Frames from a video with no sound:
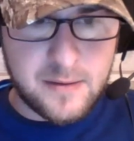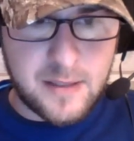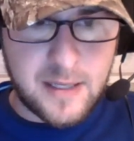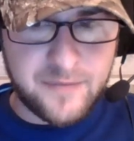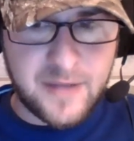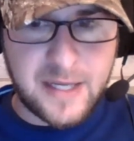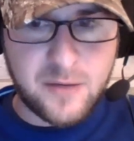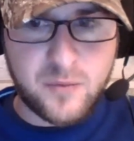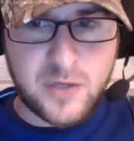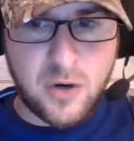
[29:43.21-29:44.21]
I think
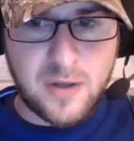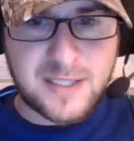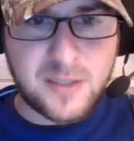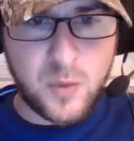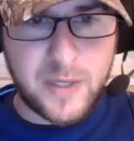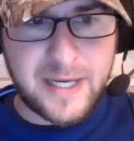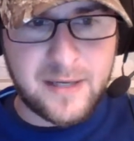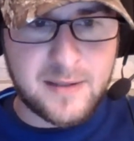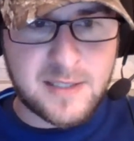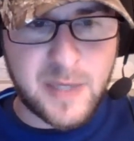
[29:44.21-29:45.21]
regardless of what end
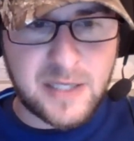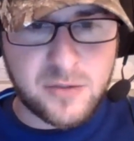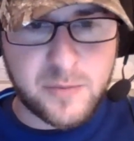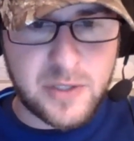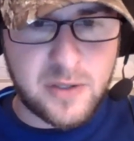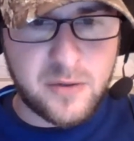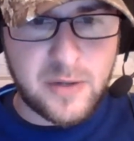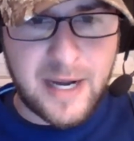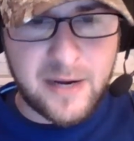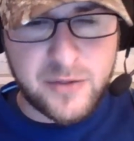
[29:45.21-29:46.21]
of the spectrum you're on or
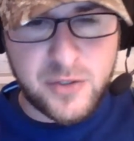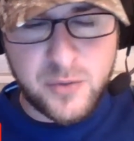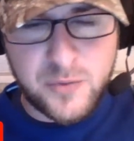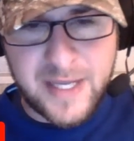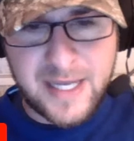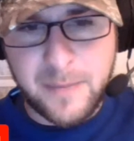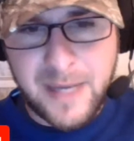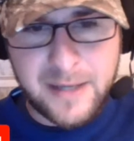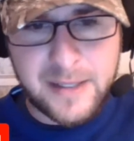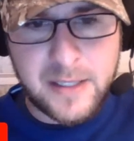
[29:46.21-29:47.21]
how you think about it,